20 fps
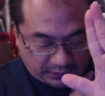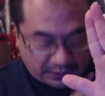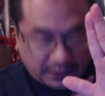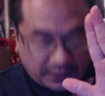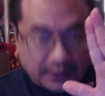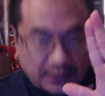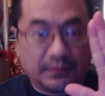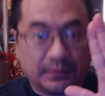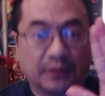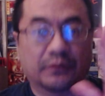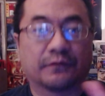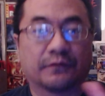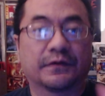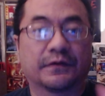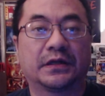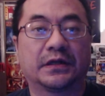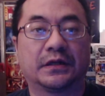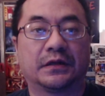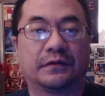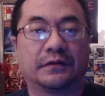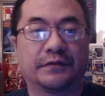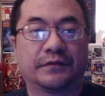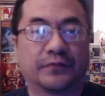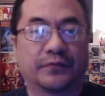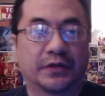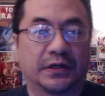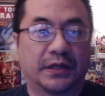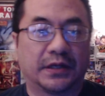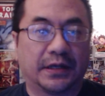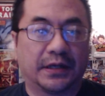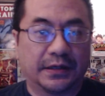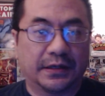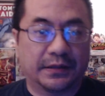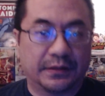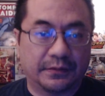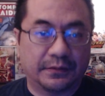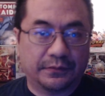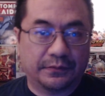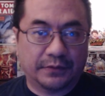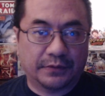Okay, Mikowanin everyone,
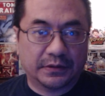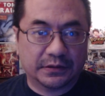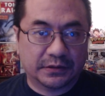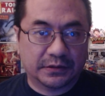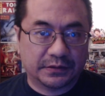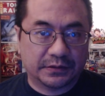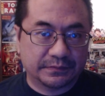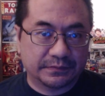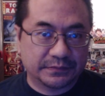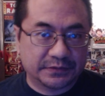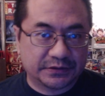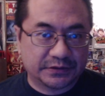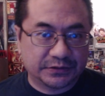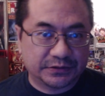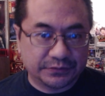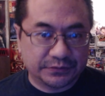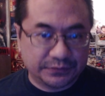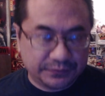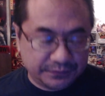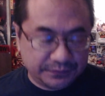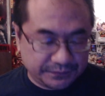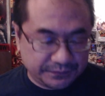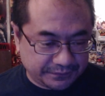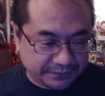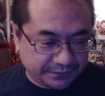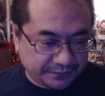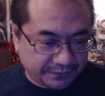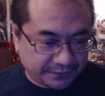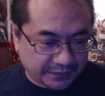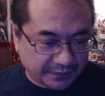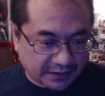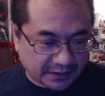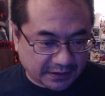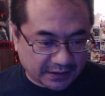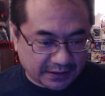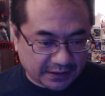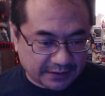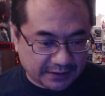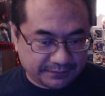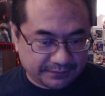and welcome to
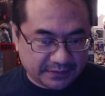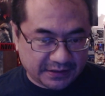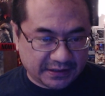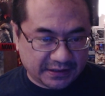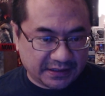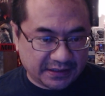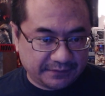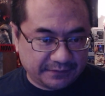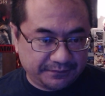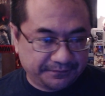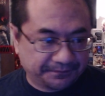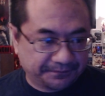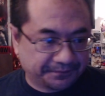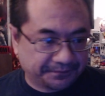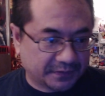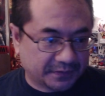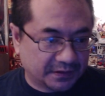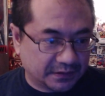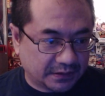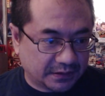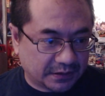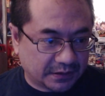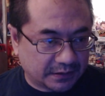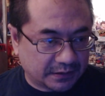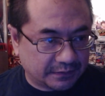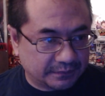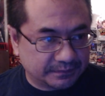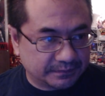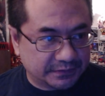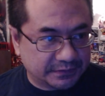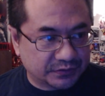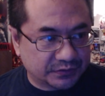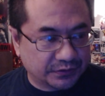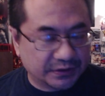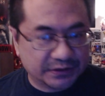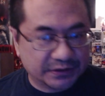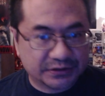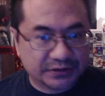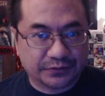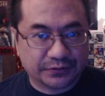my
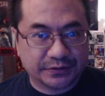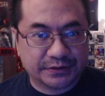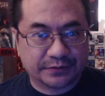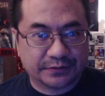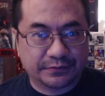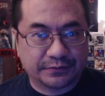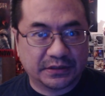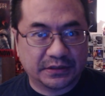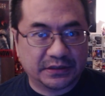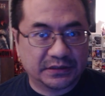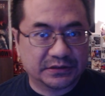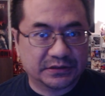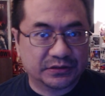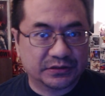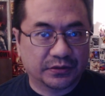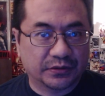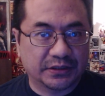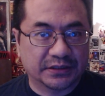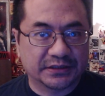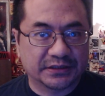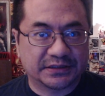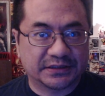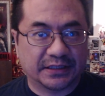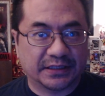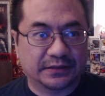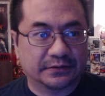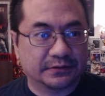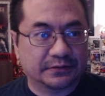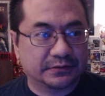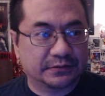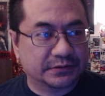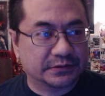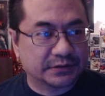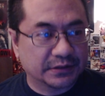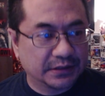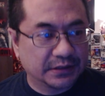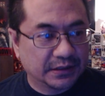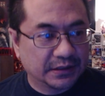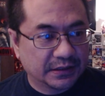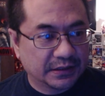Sword and Sorcery, Sword and
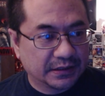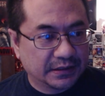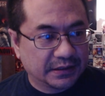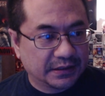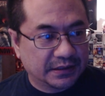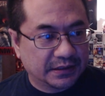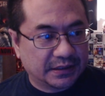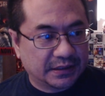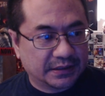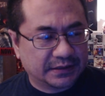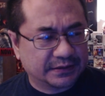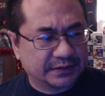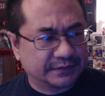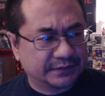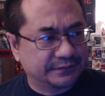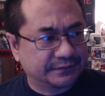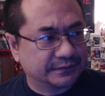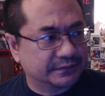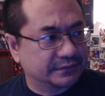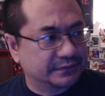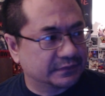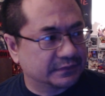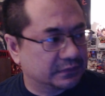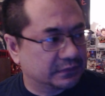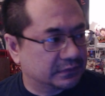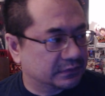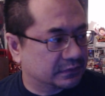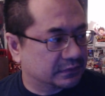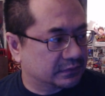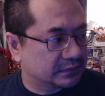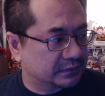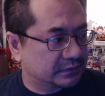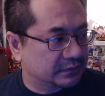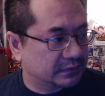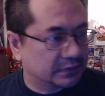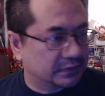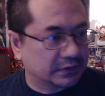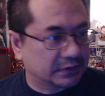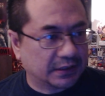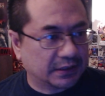Sandals,
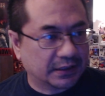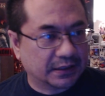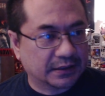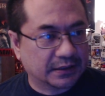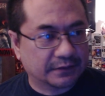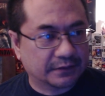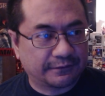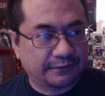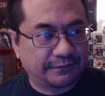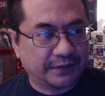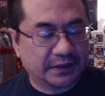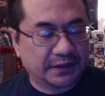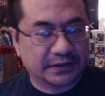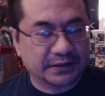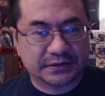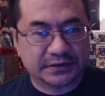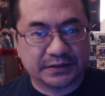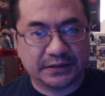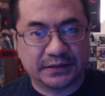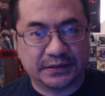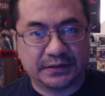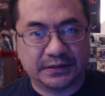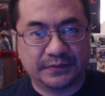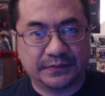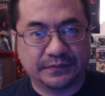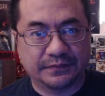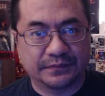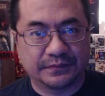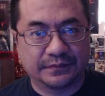like fantasy,